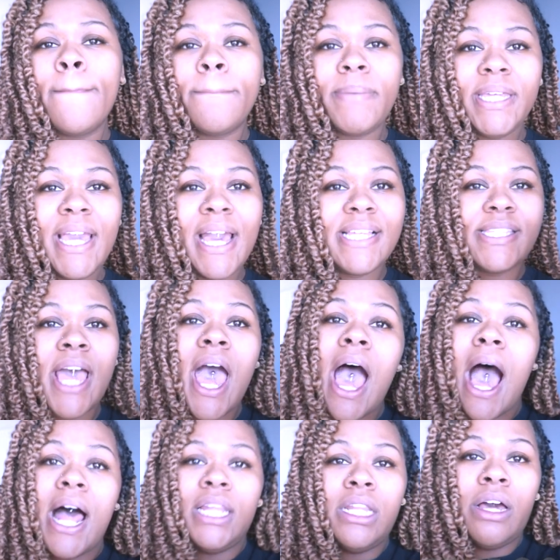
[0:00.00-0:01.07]
But yes,
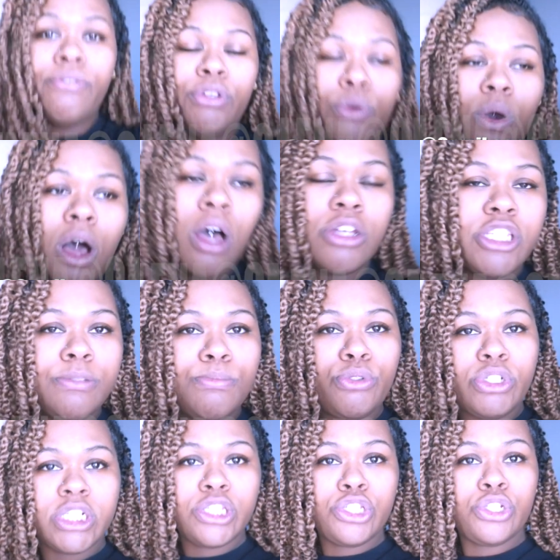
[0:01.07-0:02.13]
I love you all.
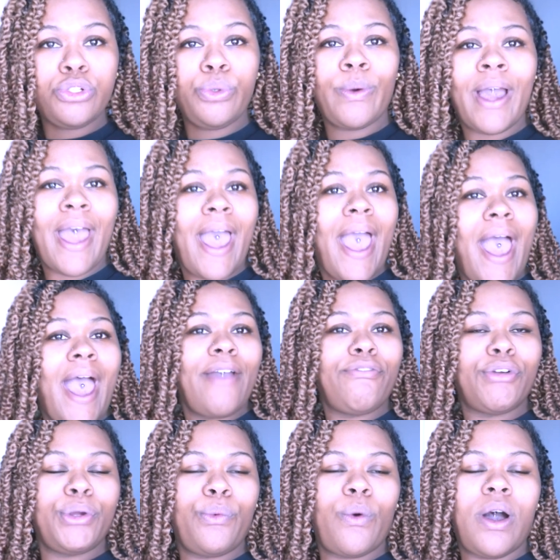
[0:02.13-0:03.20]
Smooches to
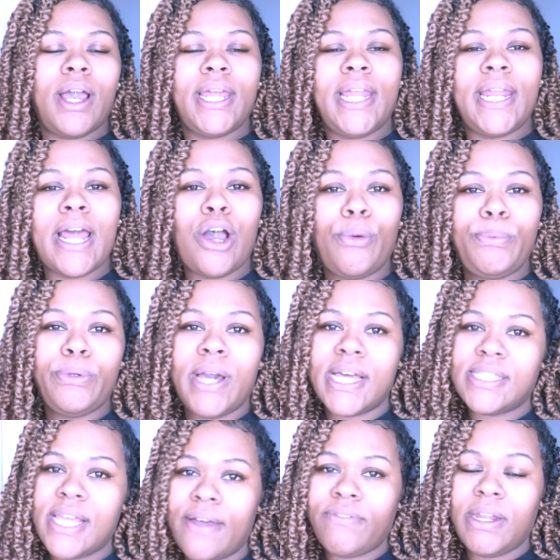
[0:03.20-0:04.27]
everyone. And I hope you guys
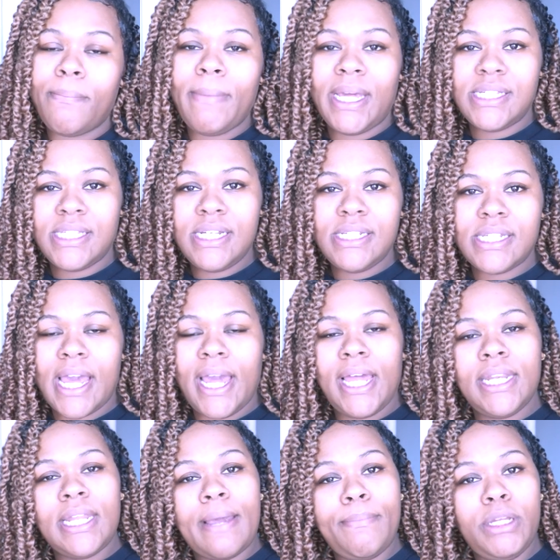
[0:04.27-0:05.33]
have an amazing day,
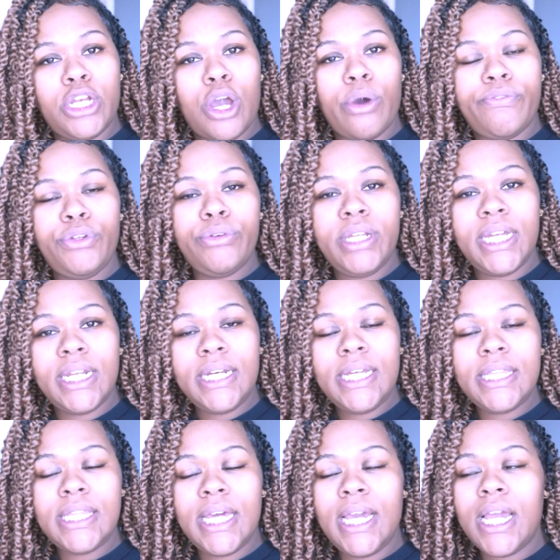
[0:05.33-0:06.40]
and let me know if you need
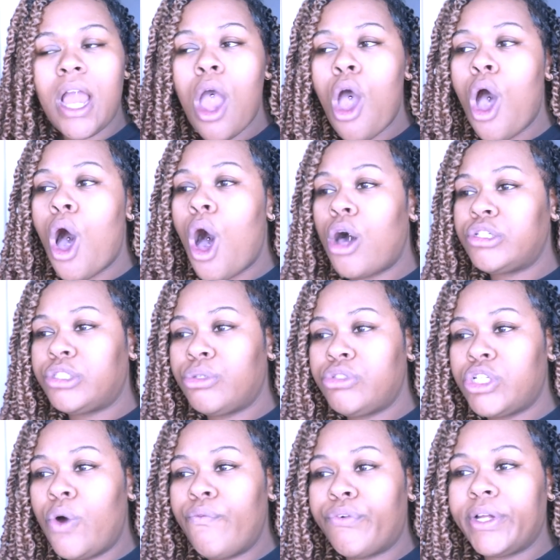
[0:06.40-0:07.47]
anything. Also,
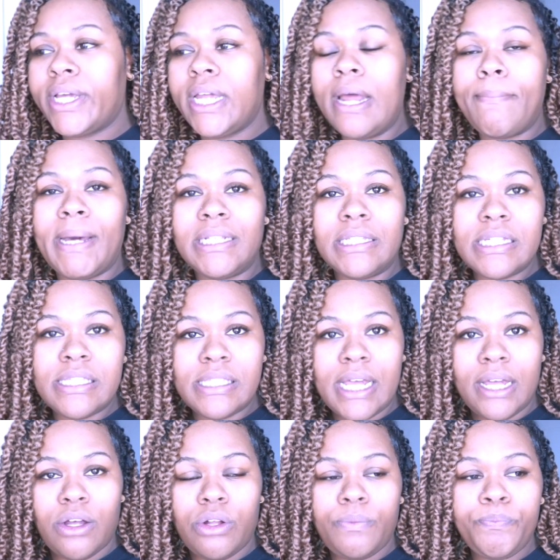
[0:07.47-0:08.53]
don't forget about the
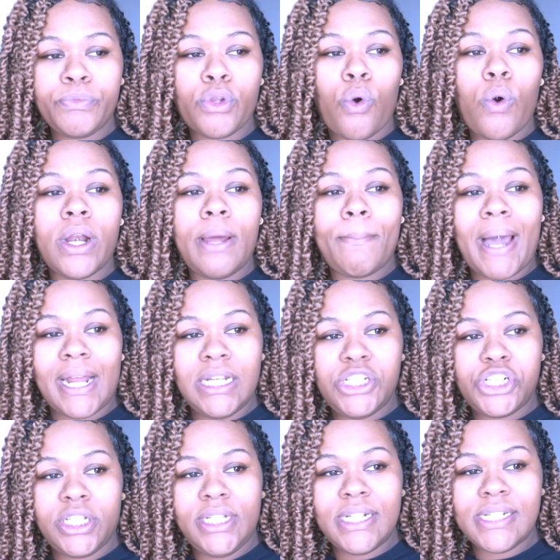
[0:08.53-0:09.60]
sale on
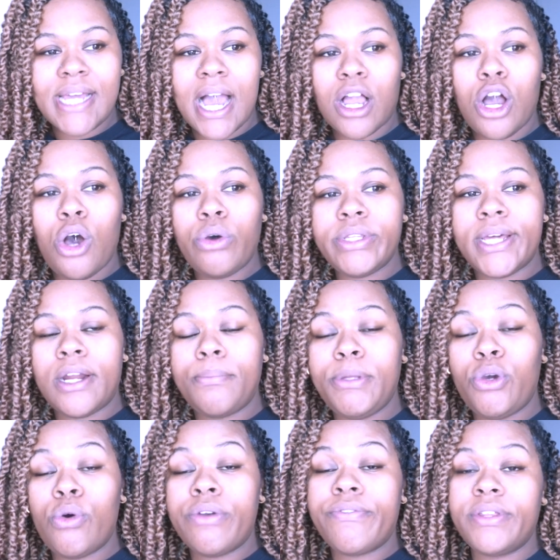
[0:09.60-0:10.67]
ImaniJelena.co. That'll be
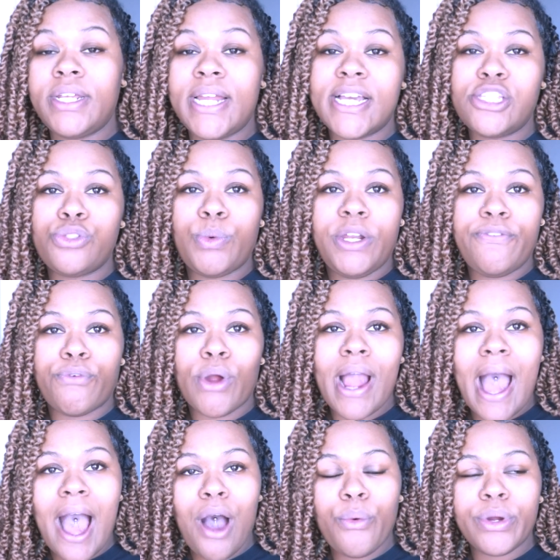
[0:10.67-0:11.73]
going for the next 24
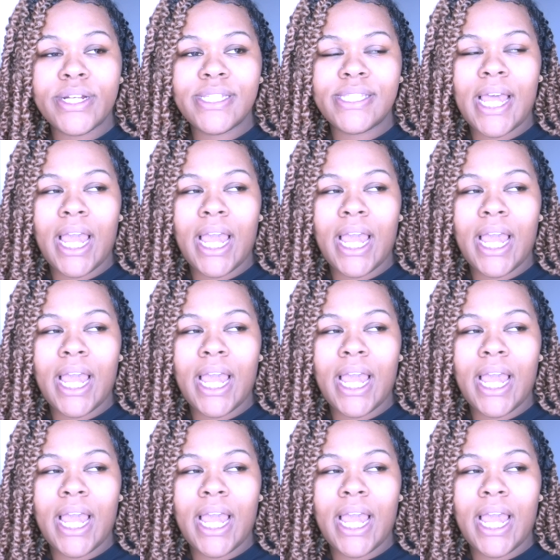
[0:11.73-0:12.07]
hours.